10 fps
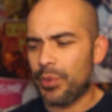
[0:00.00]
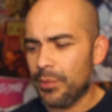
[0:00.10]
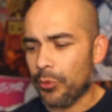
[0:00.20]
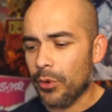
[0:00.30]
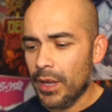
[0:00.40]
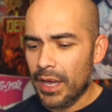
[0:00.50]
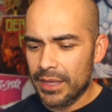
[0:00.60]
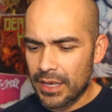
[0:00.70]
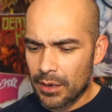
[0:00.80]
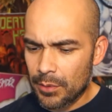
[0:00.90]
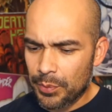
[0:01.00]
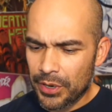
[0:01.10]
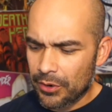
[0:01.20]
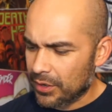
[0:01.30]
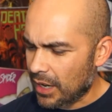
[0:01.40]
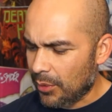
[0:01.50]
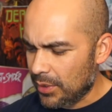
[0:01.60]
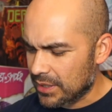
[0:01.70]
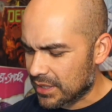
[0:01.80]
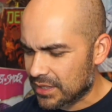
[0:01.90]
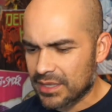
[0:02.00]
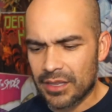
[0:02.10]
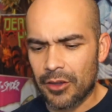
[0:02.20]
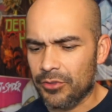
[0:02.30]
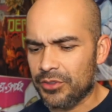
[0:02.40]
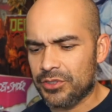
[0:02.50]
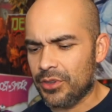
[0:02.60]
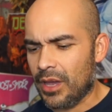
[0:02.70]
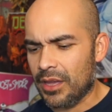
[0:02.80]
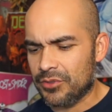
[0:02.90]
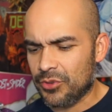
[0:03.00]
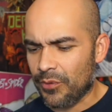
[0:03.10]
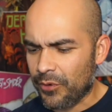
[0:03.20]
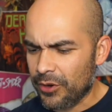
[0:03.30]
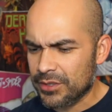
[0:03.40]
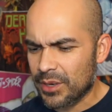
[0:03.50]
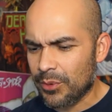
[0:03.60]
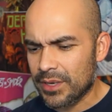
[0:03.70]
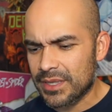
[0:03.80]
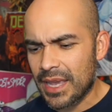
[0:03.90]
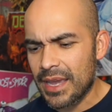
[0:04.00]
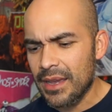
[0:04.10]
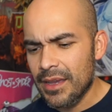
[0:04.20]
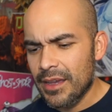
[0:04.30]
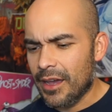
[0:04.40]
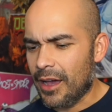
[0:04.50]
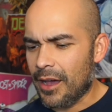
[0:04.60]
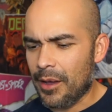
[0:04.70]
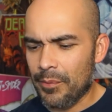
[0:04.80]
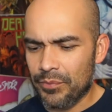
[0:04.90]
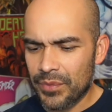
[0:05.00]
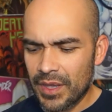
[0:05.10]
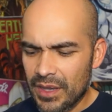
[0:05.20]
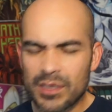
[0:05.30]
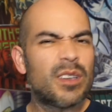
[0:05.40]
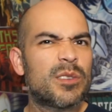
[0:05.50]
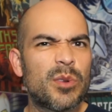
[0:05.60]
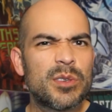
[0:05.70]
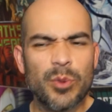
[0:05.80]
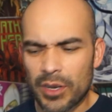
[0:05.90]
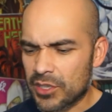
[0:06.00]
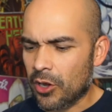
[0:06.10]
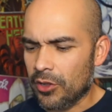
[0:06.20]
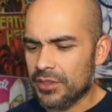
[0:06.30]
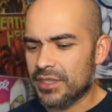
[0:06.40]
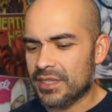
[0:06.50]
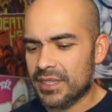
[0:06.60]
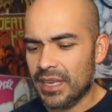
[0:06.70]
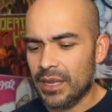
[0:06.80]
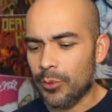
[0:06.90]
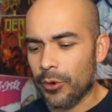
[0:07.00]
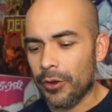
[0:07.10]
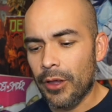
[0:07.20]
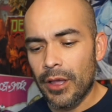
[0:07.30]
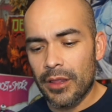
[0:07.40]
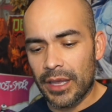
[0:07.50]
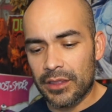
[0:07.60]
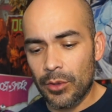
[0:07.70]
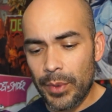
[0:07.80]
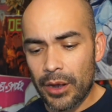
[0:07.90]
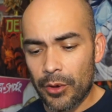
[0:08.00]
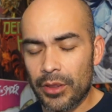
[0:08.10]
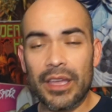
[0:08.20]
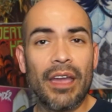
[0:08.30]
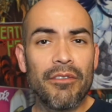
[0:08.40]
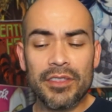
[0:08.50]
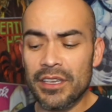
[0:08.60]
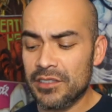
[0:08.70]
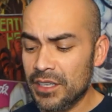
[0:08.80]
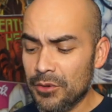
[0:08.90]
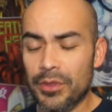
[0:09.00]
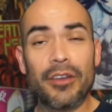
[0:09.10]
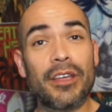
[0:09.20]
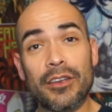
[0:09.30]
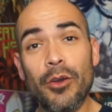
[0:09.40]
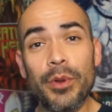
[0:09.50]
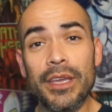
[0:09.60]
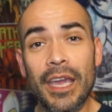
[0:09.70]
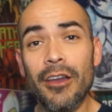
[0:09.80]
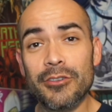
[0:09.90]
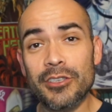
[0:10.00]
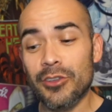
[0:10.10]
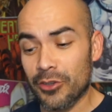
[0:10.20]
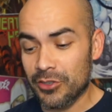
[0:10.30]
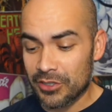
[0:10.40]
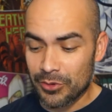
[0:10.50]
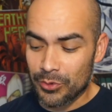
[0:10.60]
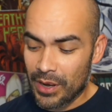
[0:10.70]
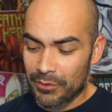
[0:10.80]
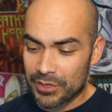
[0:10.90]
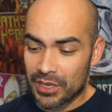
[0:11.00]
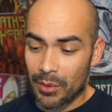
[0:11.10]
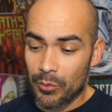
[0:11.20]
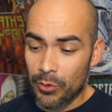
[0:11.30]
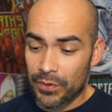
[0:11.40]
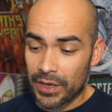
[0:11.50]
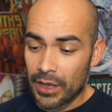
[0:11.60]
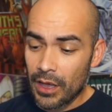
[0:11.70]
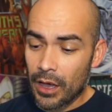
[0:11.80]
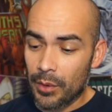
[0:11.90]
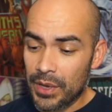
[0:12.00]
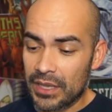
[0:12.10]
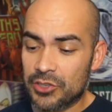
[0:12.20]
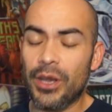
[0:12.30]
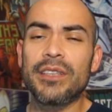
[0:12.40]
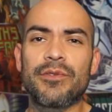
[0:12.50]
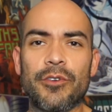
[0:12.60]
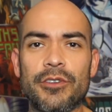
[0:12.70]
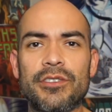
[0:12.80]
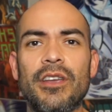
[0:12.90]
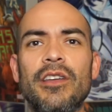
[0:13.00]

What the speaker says: people, and they end up here in, God, what is this? They call the Traverse, I want to say, is what it's called, is a city where, like, no matter, like, everything's legal there. Like, nobody cares as long as you never stop moving. Transverse